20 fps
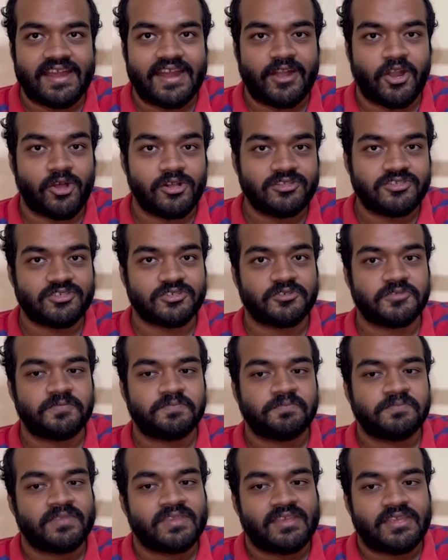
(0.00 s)
and also
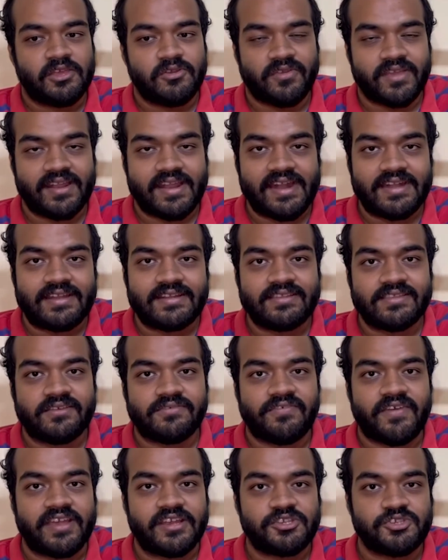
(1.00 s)
you can attend the
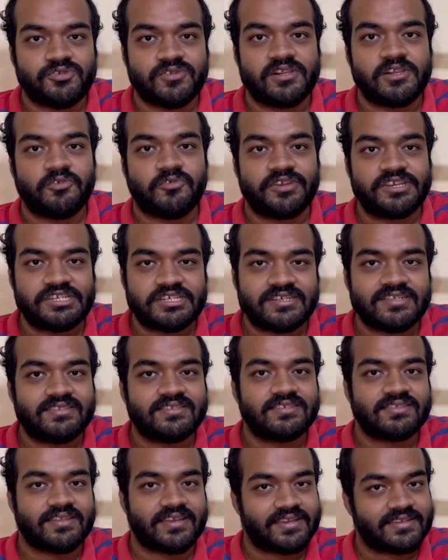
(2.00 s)
factual questions
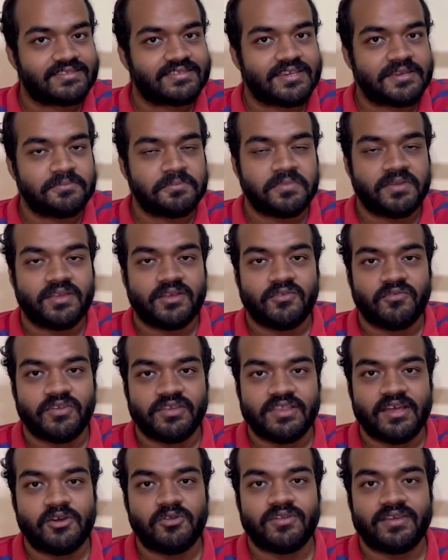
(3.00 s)
in the exam
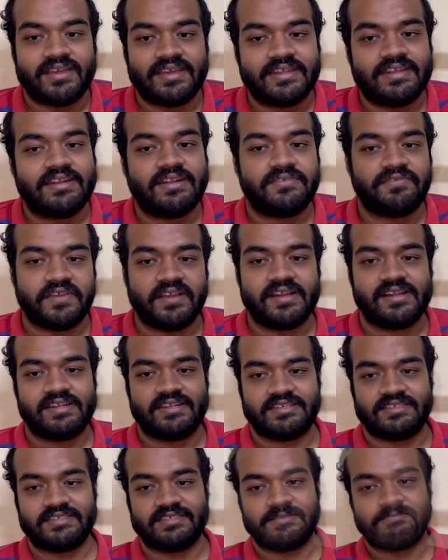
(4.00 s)
without any
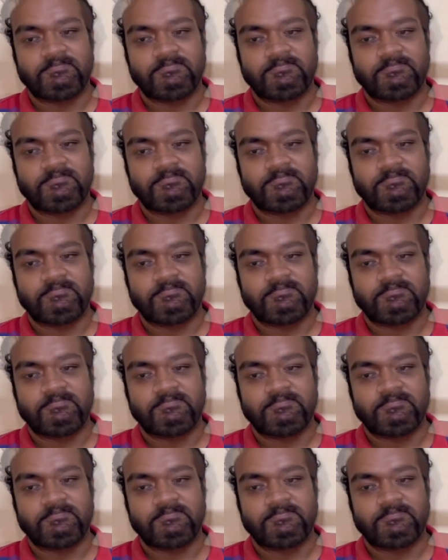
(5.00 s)
difficulties.